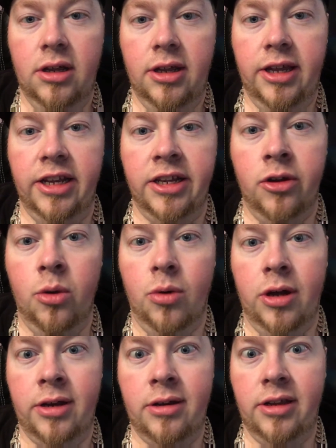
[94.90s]
His new
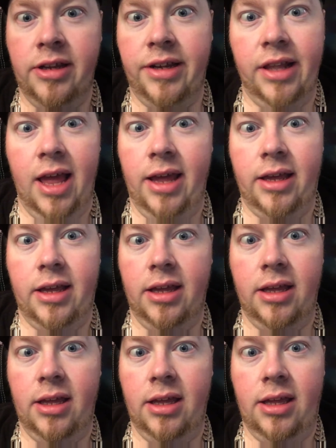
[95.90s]
one, it's like
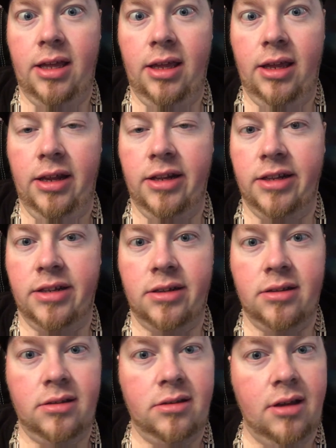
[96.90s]
he's
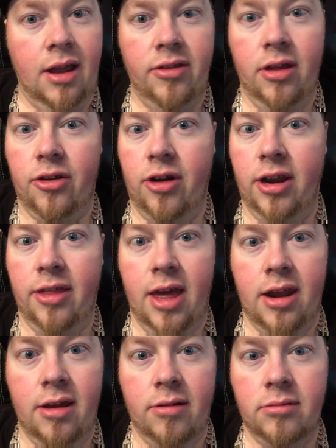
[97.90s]
on the other end of
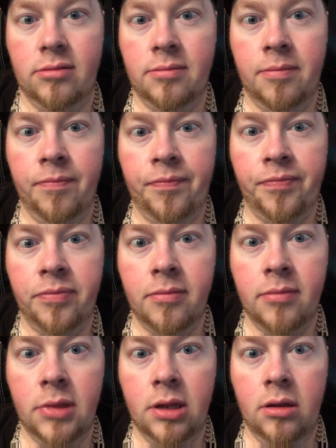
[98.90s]
that now.
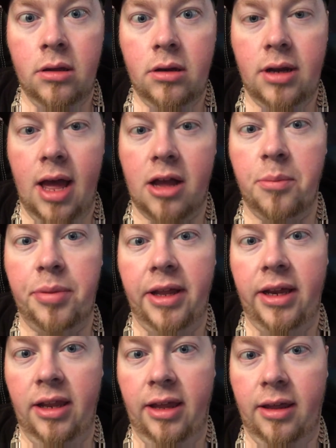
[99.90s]
Not
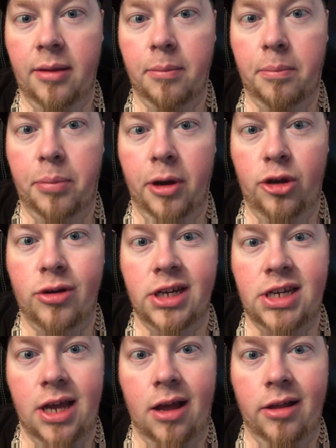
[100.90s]
completely, but you
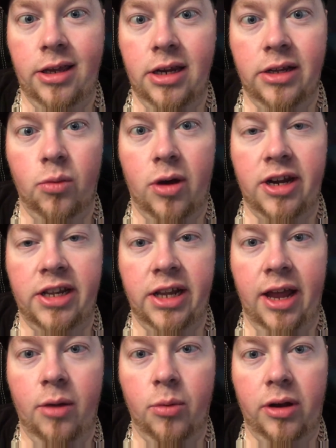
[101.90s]
can tell he doesn't want to
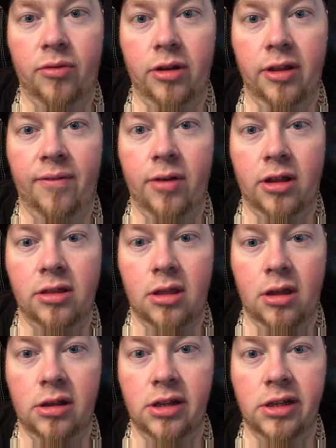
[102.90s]
say what he really fucking
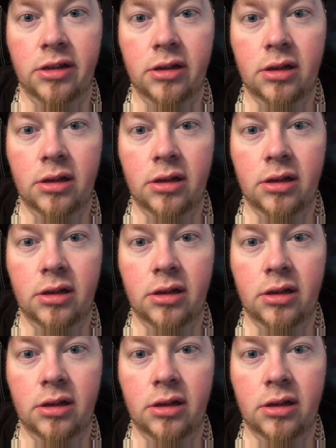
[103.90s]
thinks.